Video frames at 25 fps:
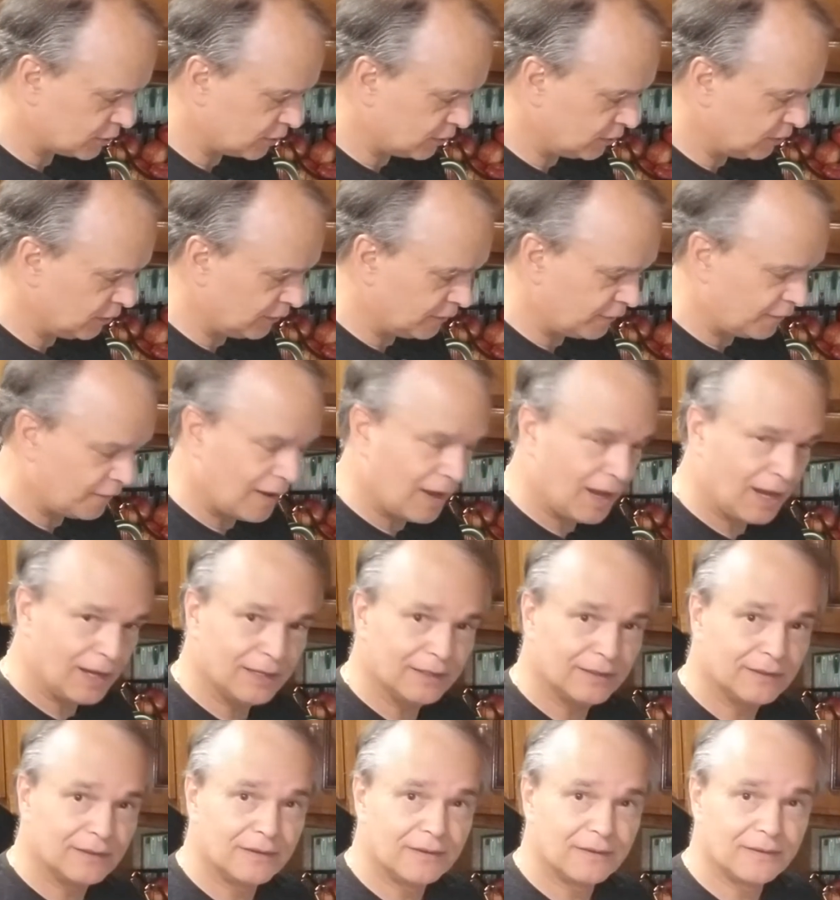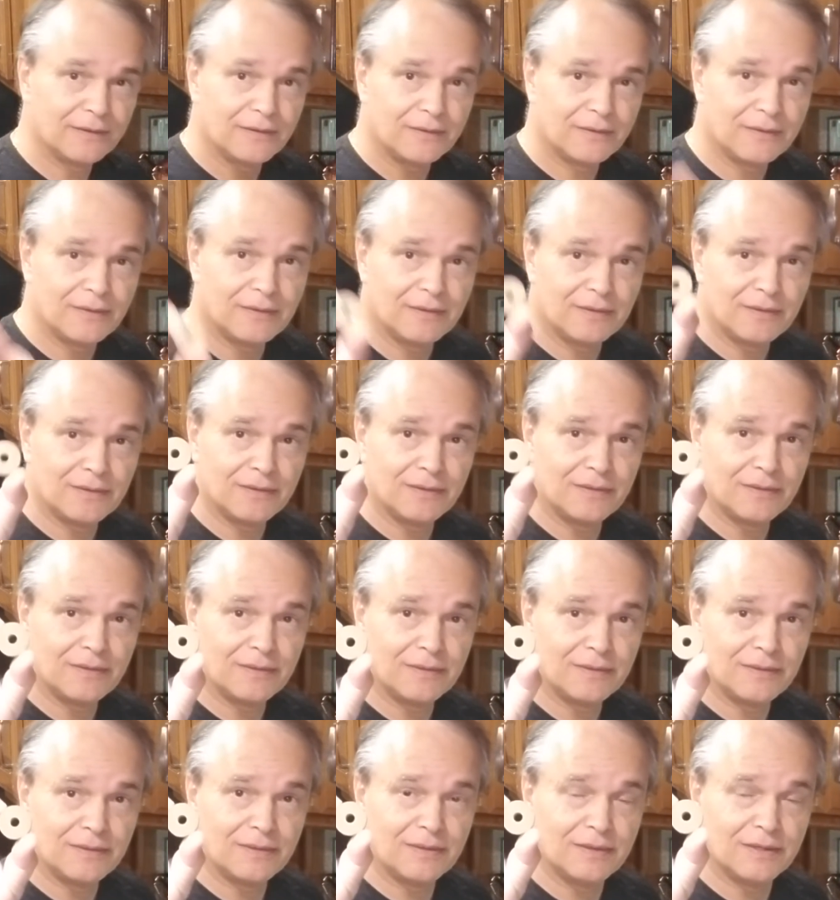you'll find
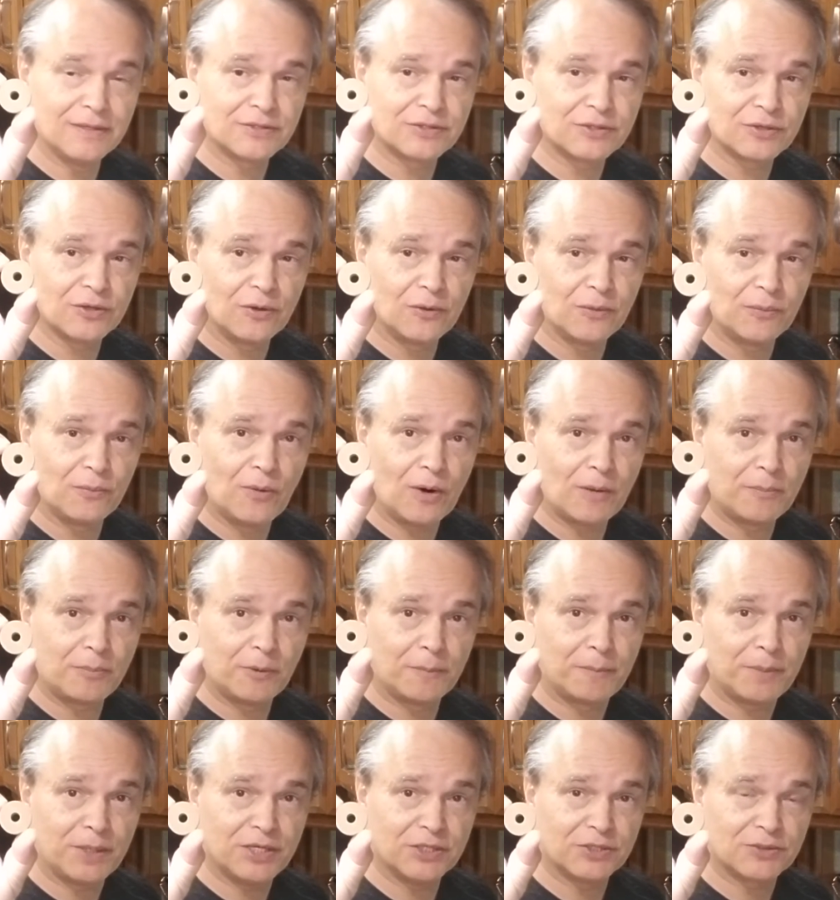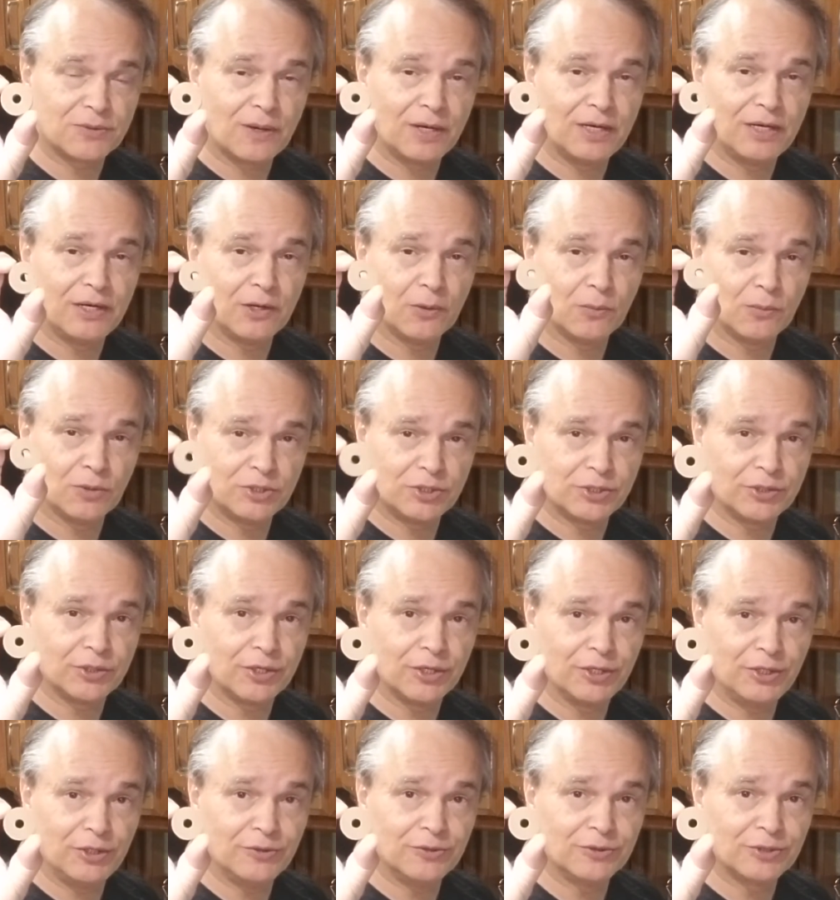this little rubber piece right here, which you're
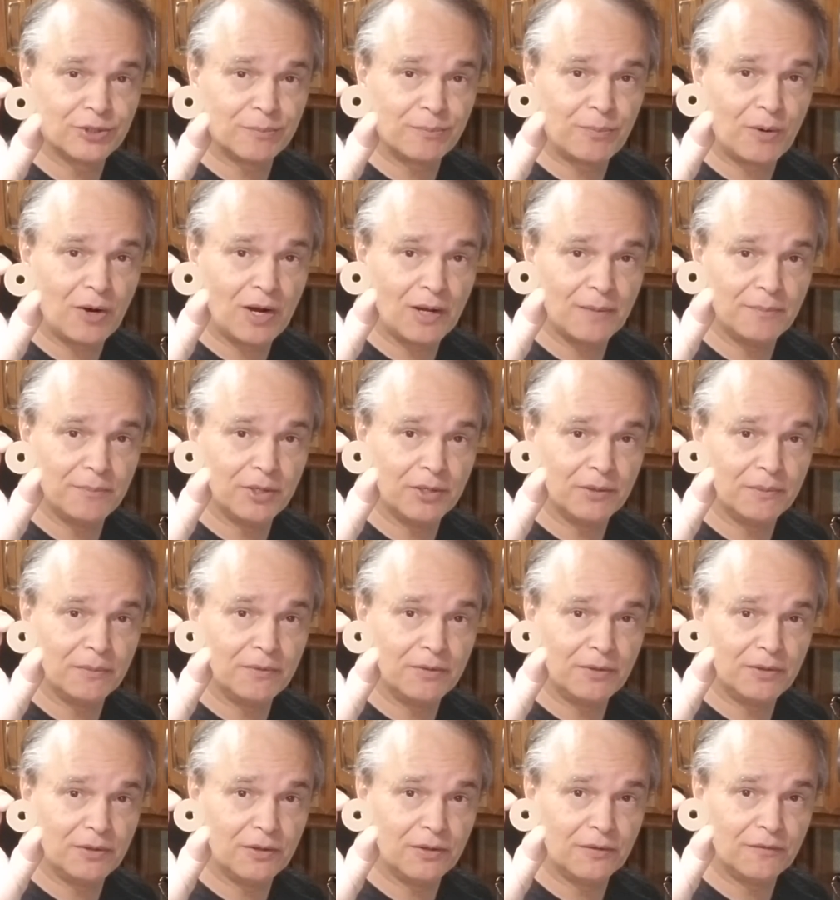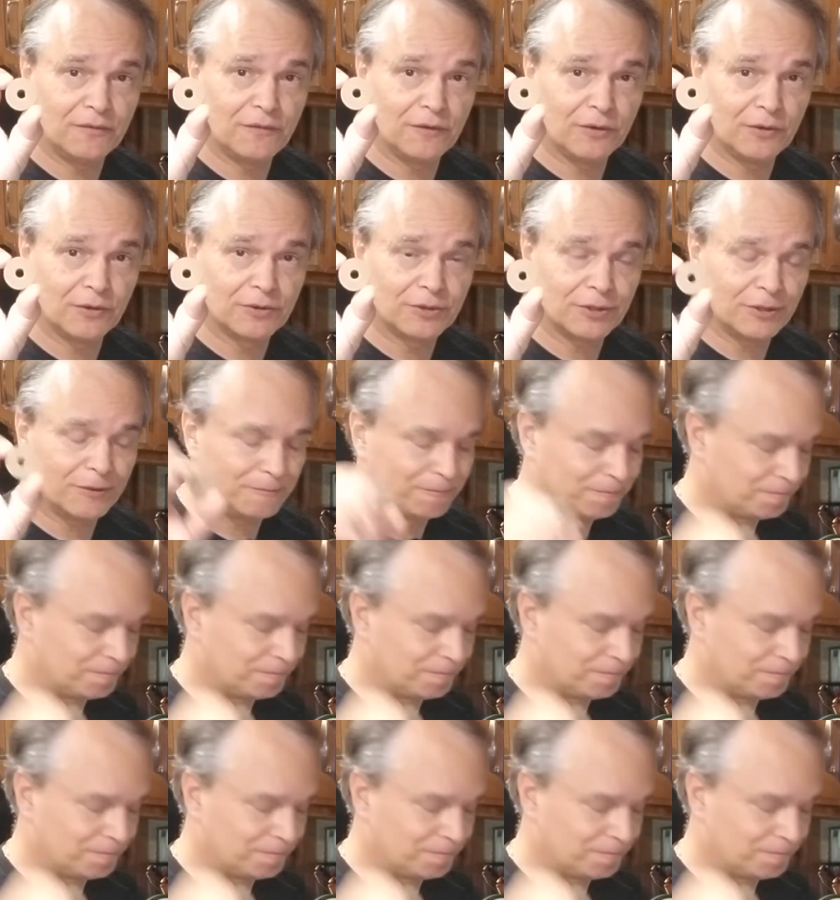going to use to prime your filter.